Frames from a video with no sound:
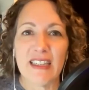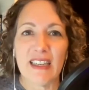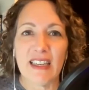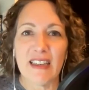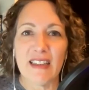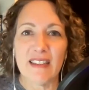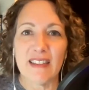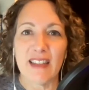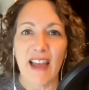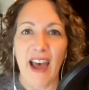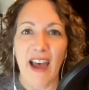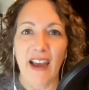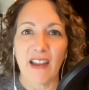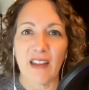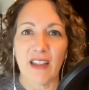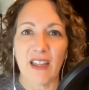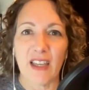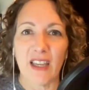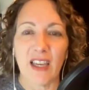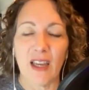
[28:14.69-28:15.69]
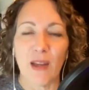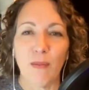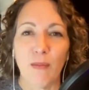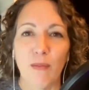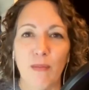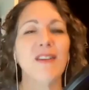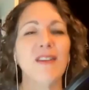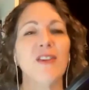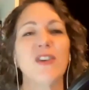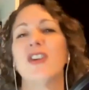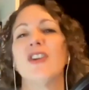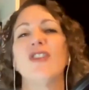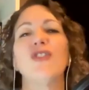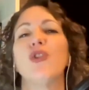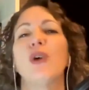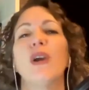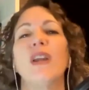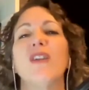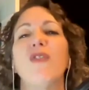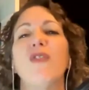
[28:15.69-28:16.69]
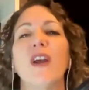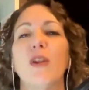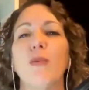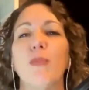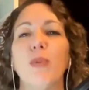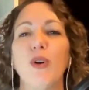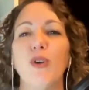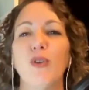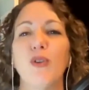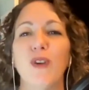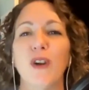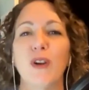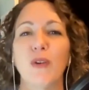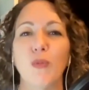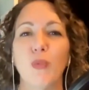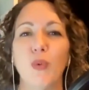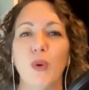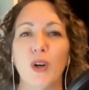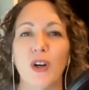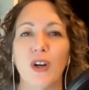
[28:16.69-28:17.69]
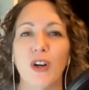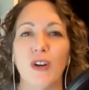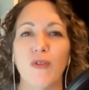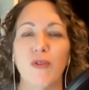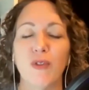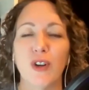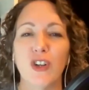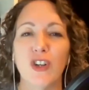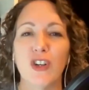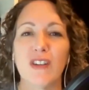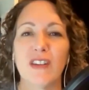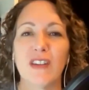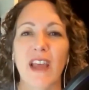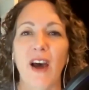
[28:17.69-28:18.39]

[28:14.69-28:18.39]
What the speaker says: exactly, and it's just trying to find the perfect word for just